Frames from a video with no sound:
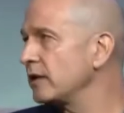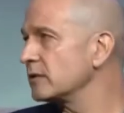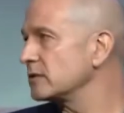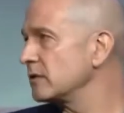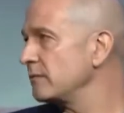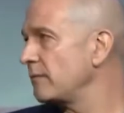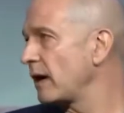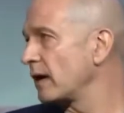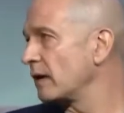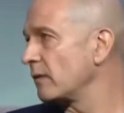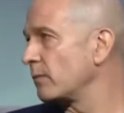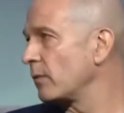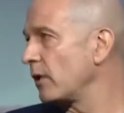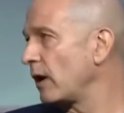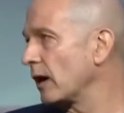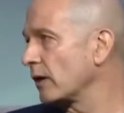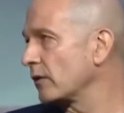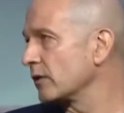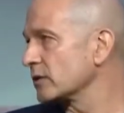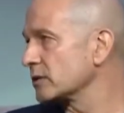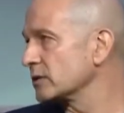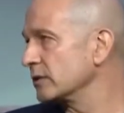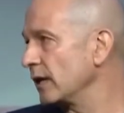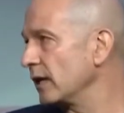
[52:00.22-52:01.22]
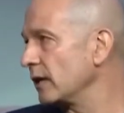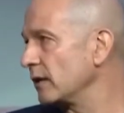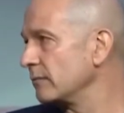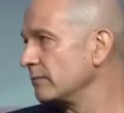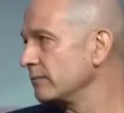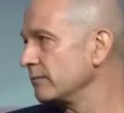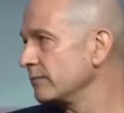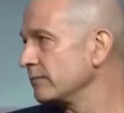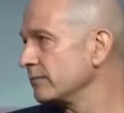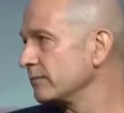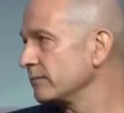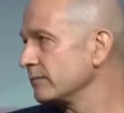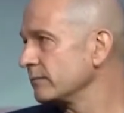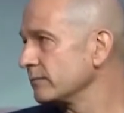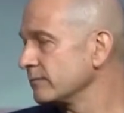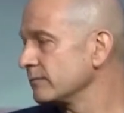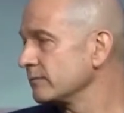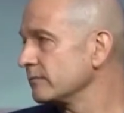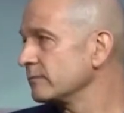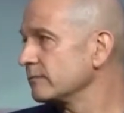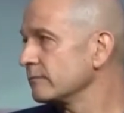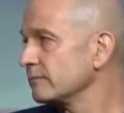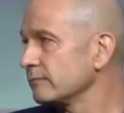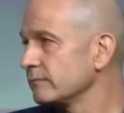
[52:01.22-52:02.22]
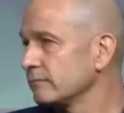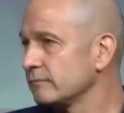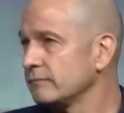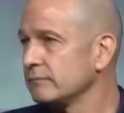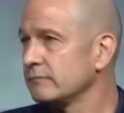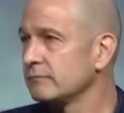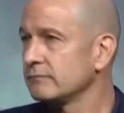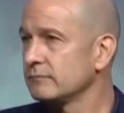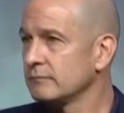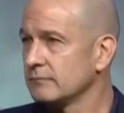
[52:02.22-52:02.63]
amount of progress there. Sure, which